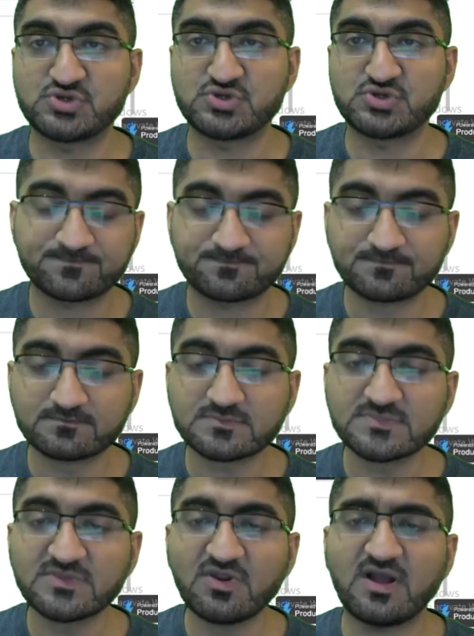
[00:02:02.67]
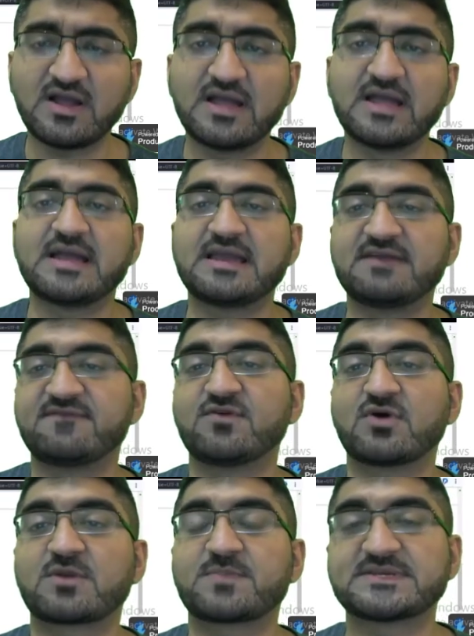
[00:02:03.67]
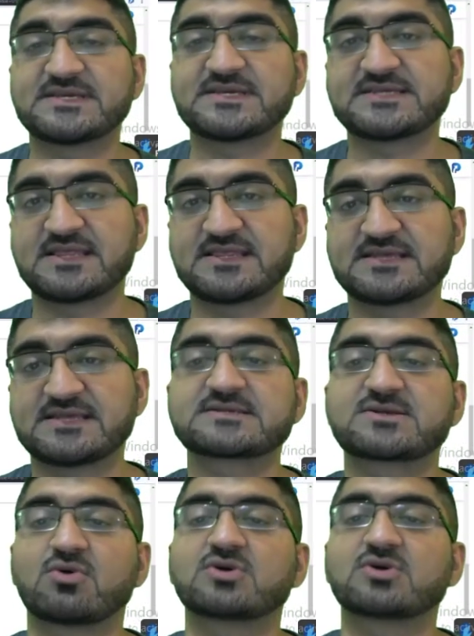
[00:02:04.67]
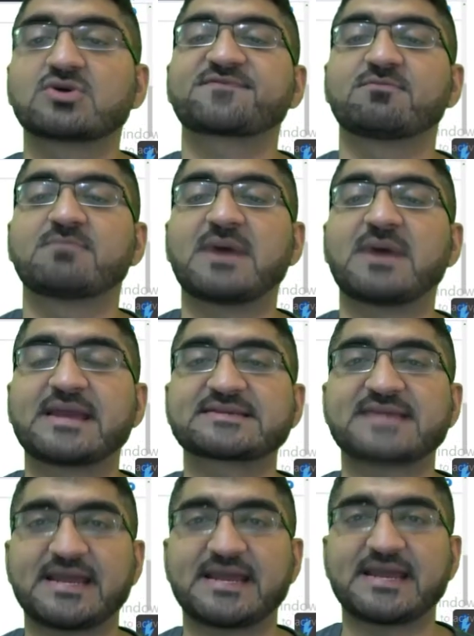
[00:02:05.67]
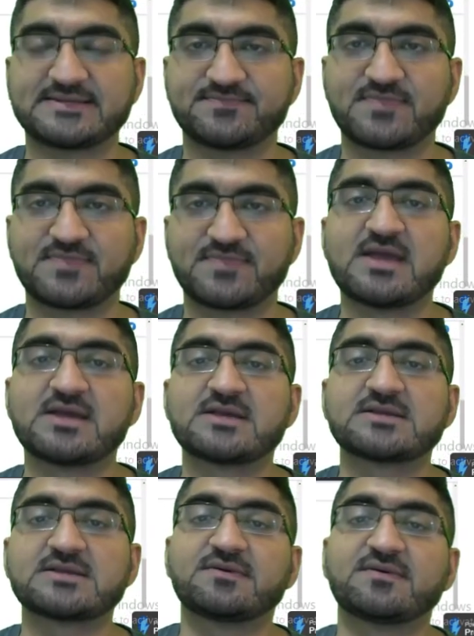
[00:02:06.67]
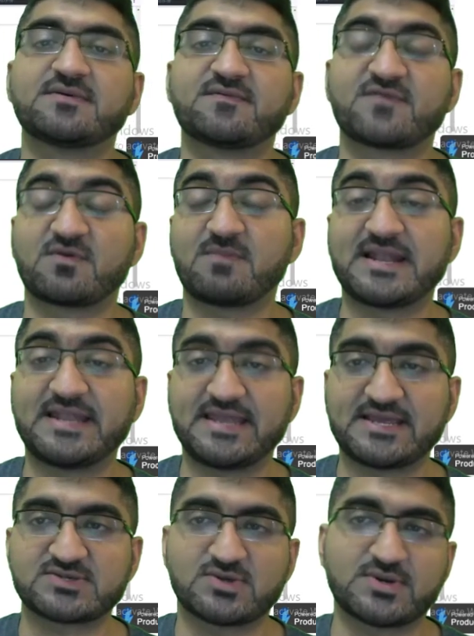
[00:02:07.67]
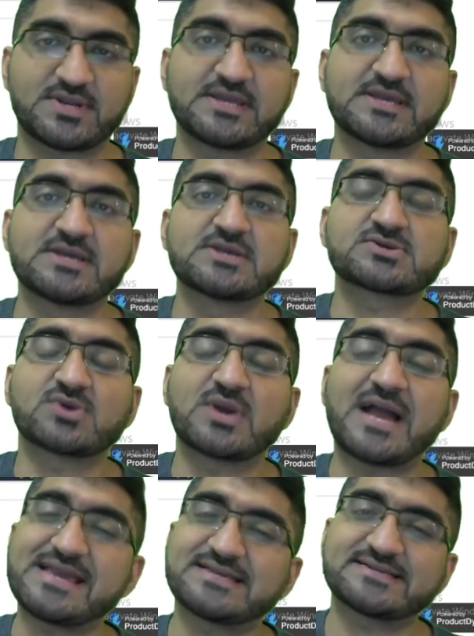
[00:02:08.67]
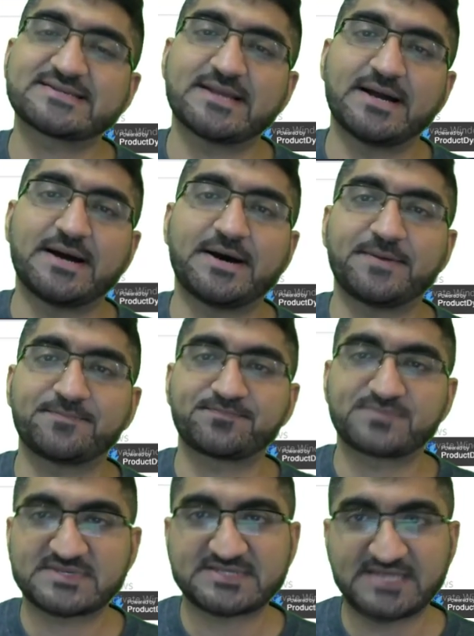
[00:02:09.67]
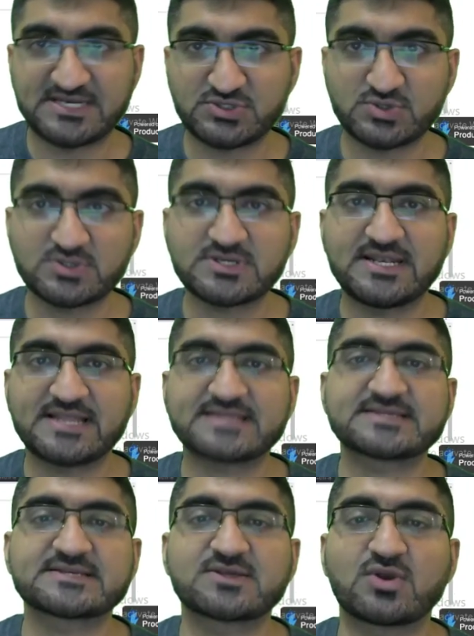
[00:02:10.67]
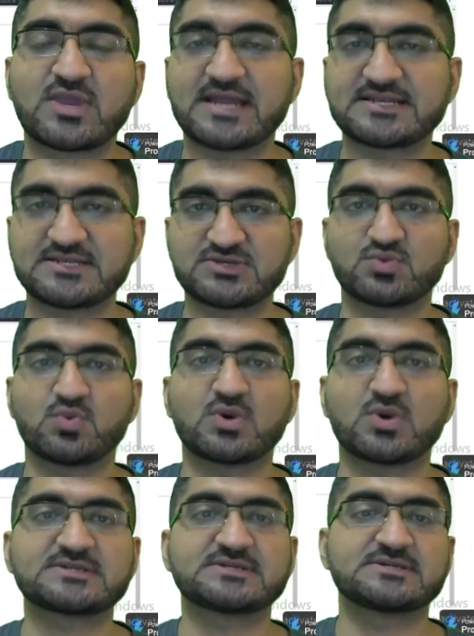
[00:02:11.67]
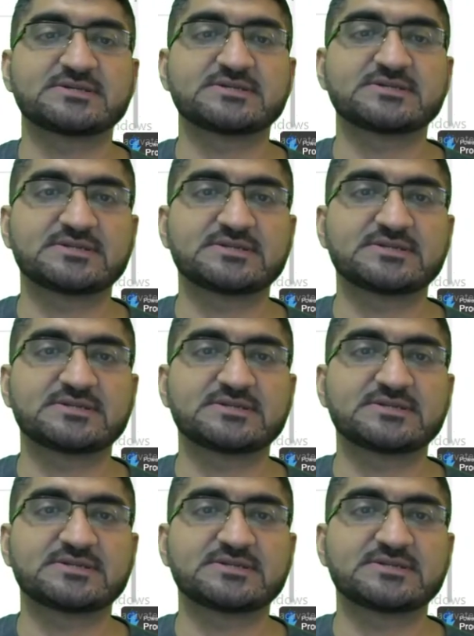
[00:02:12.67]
you if you are purchasing this course from my site, from my link, sorry. So guys, stay tuned. Let's get into what